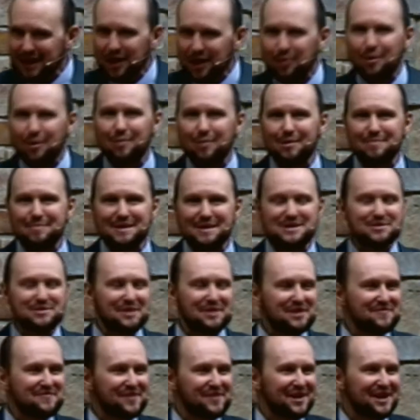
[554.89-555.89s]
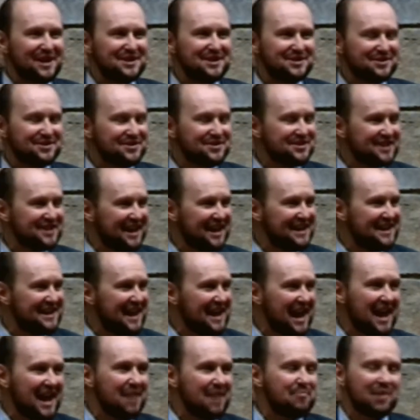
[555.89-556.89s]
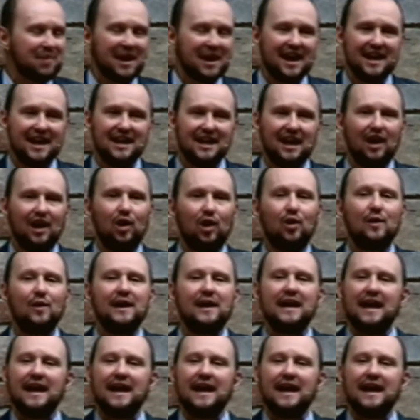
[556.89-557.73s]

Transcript: we would be doing for Easter Sunday, but, you know,